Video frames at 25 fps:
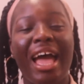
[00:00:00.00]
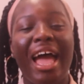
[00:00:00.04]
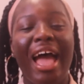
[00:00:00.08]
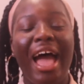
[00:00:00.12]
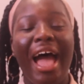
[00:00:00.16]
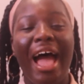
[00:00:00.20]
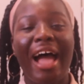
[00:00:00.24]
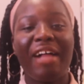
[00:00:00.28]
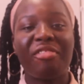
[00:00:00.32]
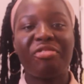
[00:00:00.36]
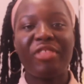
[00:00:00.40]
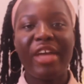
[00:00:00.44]

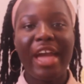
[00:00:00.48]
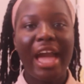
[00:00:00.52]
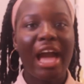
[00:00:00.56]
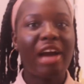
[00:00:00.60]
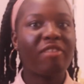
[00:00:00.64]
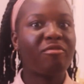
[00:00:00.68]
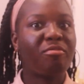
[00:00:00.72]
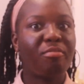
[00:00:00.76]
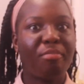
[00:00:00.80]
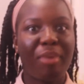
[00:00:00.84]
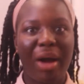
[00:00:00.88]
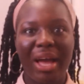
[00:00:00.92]
And they
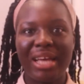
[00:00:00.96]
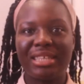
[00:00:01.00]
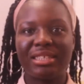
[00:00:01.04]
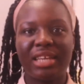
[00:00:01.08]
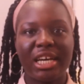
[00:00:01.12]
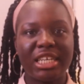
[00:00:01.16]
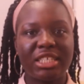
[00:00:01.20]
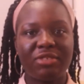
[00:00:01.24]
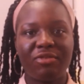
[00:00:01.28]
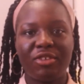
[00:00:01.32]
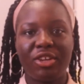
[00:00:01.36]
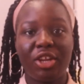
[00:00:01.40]
have
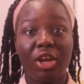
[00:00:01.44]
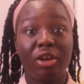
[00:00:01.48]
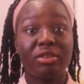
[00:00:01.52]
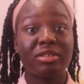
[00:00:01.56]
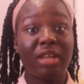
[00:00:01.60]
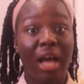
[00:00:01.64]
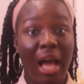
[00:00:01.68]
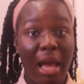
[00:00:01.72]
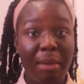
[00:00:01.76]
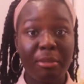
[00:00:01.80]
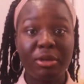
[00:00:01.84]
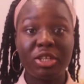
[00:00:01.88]
bite-sized videos.
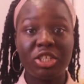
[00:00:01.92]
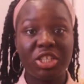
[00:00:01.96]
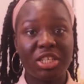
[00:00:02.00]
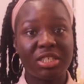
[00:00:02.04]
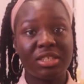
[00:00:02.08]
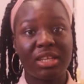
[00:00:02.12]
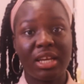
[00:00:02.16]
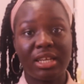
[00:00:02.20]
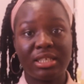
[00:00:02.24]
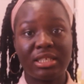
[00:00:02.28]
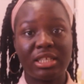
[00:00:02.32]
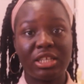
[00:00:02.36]
I'm a
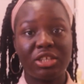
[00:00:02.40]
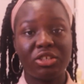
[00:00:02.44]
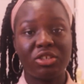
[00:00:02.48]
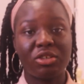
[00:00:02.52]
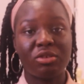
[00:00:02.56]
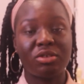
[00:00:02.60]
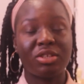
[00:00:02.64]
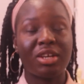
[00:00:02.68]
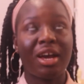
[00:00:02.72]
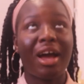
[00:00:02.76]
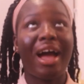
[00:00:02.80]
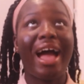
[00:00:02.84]
GCSE
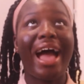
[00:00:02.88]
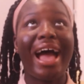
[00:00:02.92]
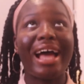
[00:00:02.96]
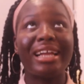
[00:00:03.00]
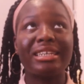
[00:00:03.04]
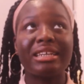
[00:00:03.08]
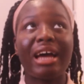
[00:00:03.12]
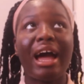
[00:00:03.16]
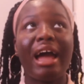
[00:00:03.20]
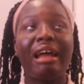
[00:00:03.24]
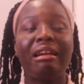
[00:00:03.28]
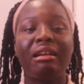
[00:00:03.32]
tutor and
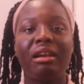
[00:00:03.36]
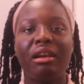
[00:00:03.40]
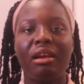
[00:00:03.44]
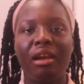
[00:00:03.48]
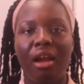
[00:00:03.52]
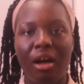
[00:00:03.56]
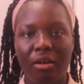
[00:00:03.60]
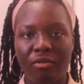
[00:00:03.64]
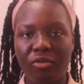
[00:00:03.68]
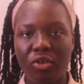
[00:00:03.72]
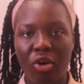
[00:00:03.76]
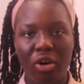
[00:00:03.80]
I
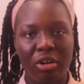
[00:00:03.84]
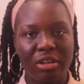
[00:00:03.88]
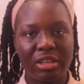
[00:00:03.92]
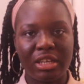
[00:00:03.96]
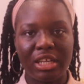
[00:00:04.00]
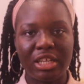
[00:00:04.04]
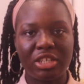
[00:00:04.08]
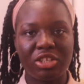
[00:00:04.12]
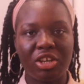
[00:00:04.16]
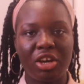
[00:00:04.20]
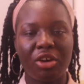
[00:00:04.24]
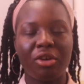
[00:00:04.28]
love
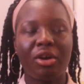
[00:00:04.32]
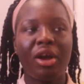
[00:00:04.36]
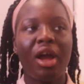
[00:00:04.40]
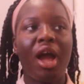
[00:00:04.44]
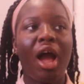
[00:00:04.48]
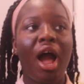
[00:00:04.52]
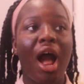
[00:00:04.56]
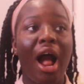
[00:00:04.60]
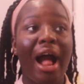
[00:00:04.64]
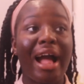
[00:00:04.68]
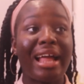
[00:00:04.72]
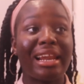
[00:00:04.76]
Cognito.
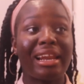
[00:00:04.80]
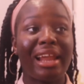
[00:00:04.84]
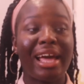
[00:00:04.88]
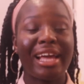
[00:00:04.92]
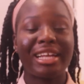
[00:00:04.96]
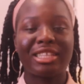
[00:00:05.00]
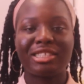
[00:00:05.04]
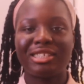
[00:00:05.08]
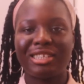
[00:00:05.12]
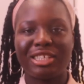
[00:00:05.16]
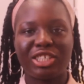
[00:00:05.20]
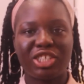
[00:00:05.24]
I like
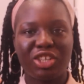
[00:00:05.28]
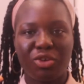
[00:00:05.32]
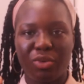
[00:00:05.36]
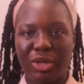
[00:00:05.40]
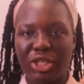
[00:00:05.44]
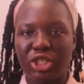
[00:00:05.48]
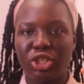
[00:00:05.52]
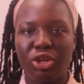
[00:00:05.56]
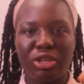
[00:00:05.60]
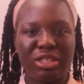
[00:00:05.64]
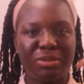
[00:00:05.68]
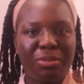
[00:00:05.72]
to
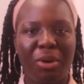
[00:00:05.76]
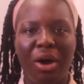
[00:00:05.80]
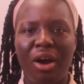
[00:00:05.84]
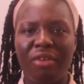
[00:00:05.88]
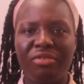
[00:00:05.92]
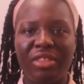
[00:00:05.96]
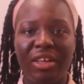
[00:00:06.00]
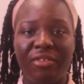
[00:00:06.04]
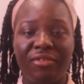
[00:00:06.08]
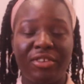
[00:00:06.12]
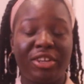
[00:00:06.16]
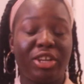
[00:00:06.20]
screenshots part of
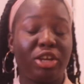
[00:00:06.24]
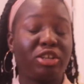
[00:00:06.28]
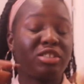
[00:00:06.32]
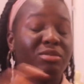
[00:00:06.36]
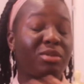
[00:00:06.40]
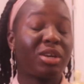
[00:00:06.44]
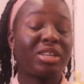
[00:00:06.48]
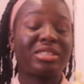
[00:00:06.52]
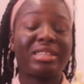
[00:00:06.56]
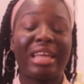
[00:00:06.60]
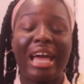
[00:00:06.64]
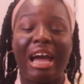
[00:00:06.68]
their videos
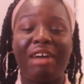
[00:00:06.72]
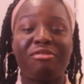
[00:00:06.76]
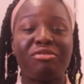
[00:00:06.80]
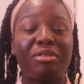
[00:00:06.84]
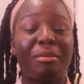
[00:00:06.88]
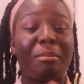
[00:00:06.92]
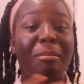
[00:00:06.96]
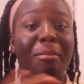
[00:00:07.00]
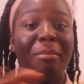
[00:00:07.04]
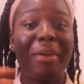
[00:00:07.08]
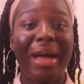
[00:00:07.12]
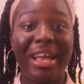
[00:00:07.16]
because they have the
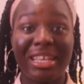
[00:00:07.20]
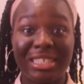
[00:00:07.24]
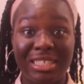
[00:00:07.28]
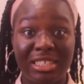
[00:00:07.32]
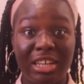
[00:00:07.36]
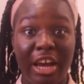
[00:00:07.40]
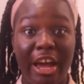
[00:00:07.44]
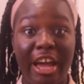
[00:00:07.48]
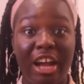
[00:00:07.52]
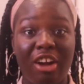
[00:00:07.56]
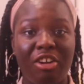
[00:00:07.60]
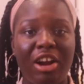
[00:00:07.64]
best
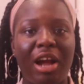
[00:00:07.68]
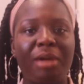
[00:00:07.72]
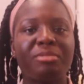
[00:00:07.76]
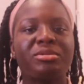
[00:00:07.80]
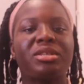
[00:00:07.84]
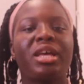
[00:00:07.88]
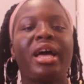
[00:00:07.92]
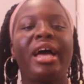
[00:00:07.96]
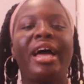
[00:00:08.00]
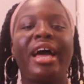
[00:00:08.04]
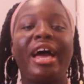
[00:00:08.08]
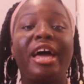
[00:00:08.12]
diagrams.
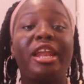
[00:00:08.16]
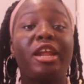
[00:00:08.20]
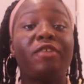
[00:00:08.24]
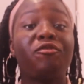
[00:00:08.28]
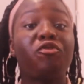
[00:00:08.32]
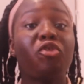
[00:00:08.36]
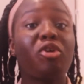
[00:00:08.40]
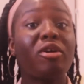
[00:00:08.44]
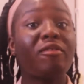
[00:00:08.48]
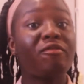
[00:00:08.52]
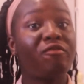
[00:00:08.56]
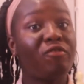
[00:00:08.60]
And if
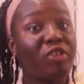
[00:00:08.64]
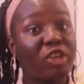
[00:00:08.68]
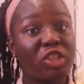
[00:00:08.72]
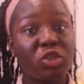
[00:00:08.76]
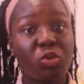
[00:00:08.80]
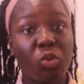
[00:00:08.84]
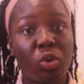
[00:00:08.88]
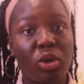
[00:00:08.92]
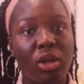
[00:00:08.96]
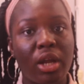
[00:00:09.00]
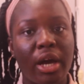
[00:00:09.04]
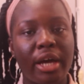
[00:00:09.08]
you're a
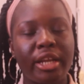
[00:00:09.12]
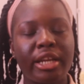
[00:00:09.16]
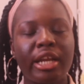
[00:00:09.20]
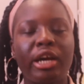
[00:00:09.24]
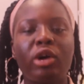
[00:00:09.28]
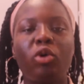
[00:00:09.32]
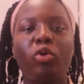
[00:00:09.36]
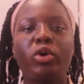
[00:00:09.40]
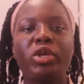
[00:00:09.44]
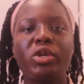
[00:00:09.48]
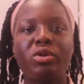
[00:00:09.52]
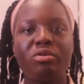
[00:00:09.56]
visual learner
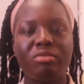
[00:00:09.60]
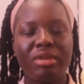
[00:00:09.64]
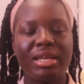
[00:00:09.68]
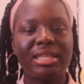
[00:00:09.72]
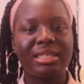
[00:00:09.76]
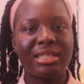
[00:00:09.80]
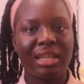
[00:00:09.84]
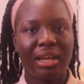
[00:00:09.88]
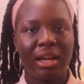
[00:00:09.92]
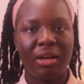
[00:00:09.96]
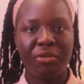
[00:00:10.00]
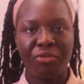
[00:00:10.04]
or you need to
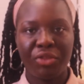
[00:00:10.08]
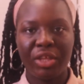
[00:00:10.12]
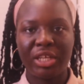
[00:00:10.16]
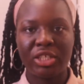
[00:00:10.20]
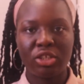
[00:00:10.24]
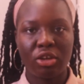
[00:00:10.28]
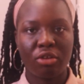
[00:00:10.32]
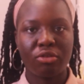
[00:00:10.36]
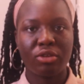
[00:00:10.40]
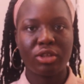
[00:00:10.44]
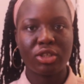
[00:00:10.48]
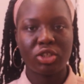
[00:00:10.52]
learn things
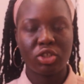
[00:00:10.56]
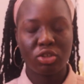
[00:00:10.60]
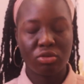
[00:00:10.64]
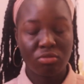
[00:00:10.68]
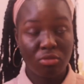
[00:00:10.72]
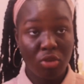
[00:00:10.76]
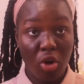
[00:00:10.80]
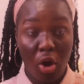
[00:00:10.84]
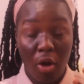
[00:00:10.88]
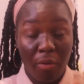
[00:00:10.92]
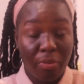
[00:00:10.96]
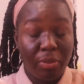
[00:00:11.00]

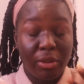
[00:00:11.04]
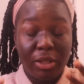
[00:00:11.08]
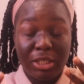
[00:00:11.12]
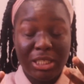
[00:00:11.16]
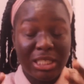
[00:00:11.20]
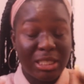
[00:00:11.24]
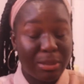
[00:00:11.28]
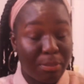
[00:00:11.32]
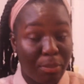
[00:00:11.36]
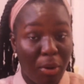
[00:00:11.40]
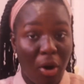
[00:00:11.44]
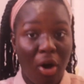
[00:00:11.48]
on the
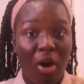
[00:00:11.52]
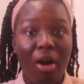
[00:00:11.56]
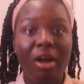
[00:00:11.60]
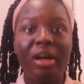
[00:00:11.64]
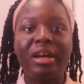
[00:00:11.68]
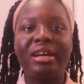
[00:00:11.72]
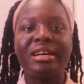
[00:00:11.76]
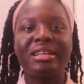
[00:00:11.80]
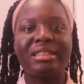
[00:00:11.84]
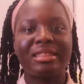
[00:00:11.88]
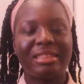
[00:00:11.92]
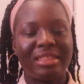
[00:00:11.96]
spot,
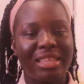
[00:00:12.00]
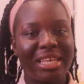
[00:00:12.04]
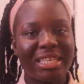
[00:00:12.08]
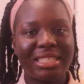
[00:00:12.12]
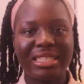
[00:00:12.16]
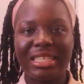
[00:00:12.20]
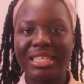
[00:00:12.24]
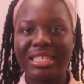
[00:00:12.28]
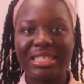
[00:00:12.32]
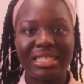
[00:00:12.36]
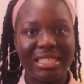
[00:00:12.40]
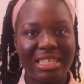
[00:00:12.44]
this
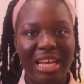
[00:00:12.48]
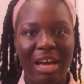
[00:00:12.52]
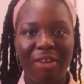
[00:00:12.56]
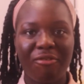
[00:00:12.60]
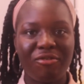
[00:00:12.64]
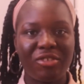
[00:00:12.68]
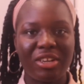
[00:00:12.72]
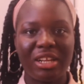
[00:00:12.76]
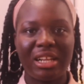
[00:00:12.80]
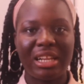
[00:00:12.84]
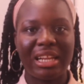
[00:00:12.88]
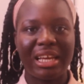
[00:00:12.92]
is
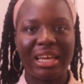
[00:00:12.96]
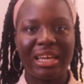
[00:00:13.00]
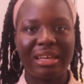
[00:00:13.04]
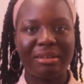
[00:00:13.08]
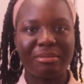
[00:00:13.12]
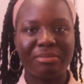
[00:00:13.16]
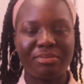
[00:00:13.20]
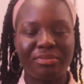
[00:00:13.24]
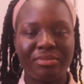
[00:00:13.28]
definitely